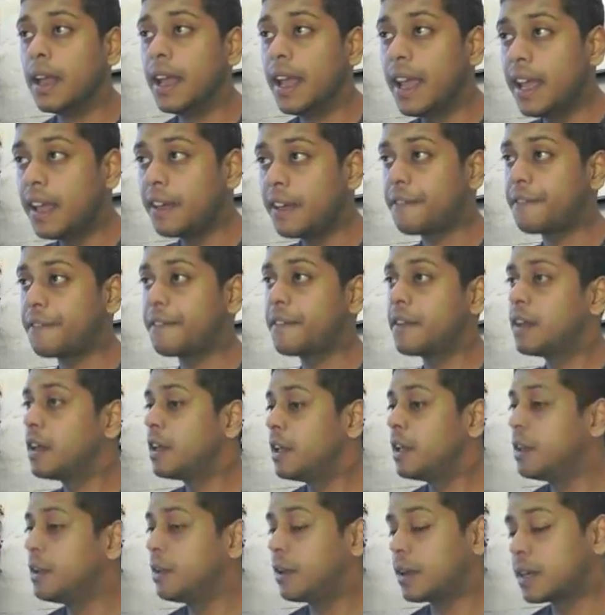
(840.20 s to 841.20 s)
If
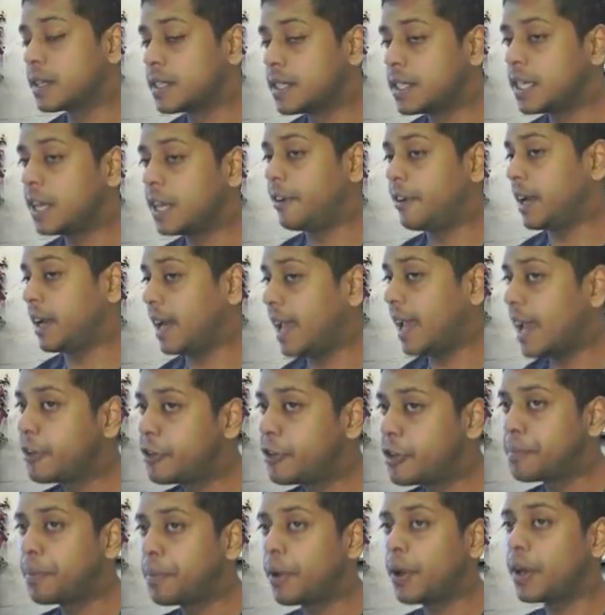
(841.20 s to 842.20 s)
you're considering an
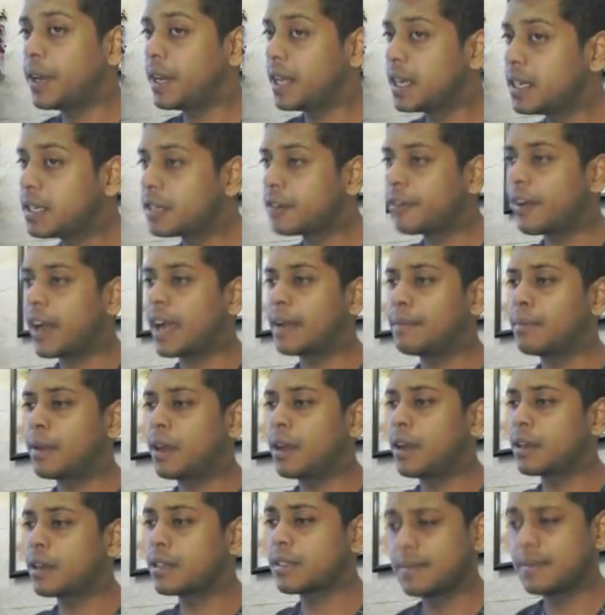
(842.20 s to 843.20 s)
entry point into
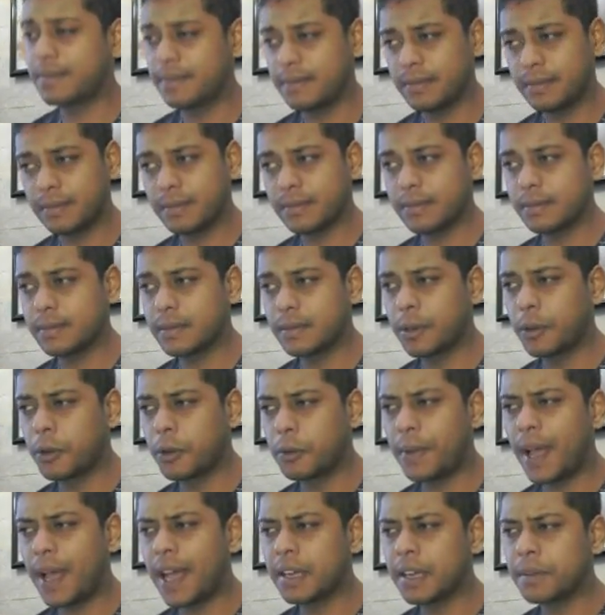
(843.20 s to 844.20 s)
Raiblocks,
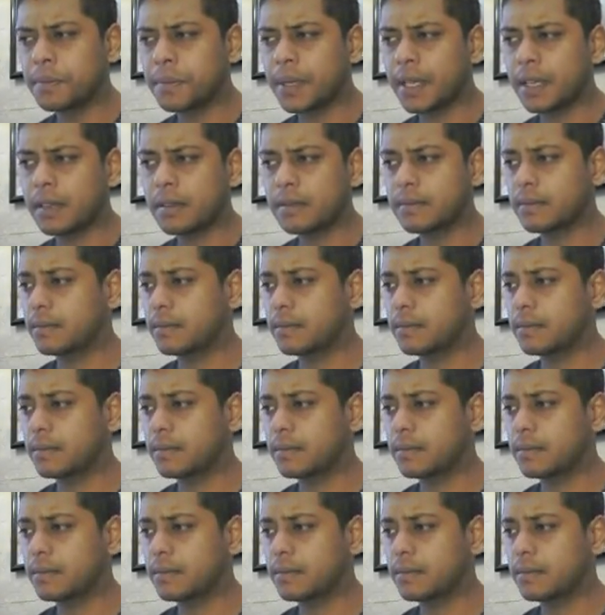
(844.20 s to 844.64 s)
hold back a bit.